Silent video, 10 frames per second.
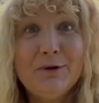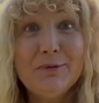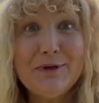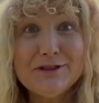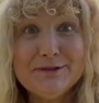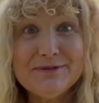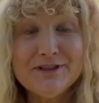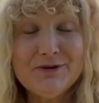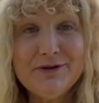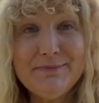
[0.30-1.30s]
Welcome,
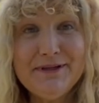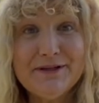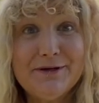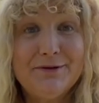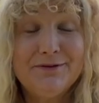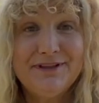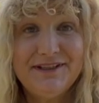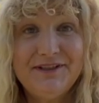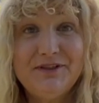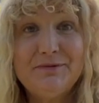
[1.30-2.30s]
Scorpio. This
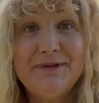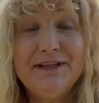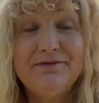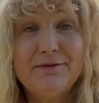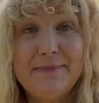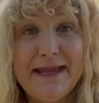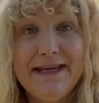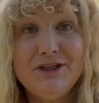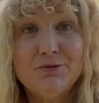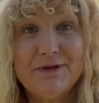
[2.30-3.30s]
is your reading for May
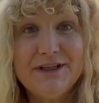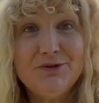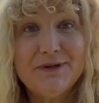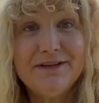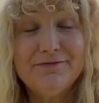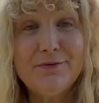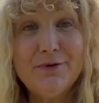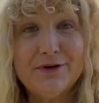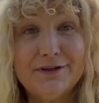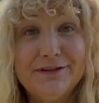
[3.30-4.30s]

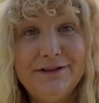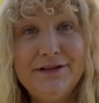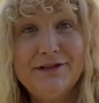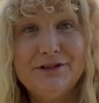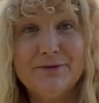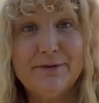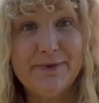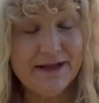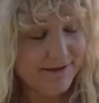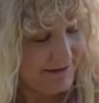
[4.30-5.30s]
2024. So we're
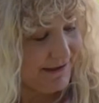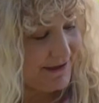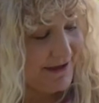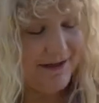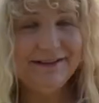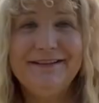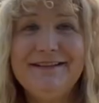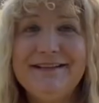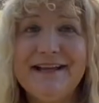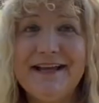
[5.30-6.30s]
back on the island,
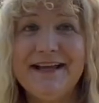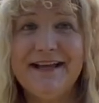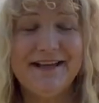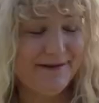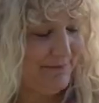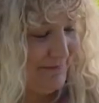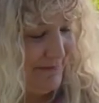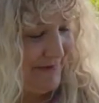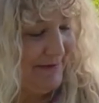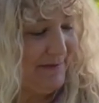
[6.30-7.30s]
and
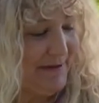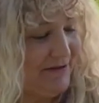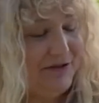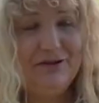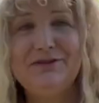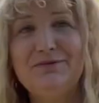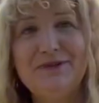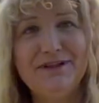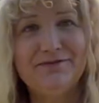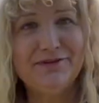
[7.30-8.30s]
I'm about to do this
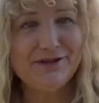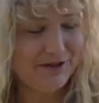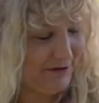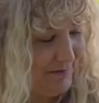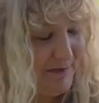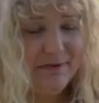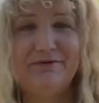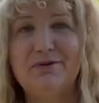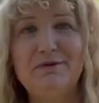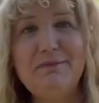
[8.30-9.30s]
reading for you. But
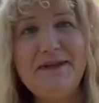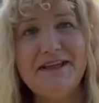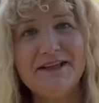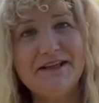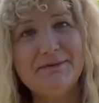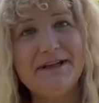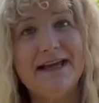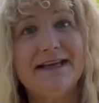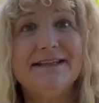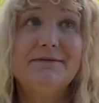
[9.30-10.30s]
before we begin, I'm going to
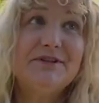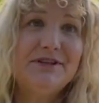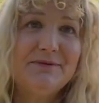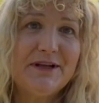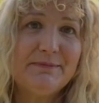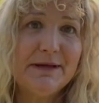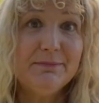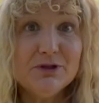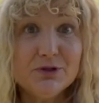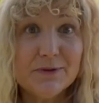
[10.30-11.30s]
ask that we're surrounded by
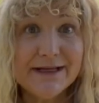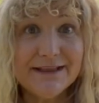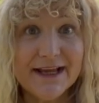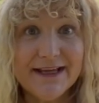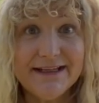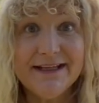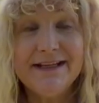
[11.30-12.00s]
pure white light,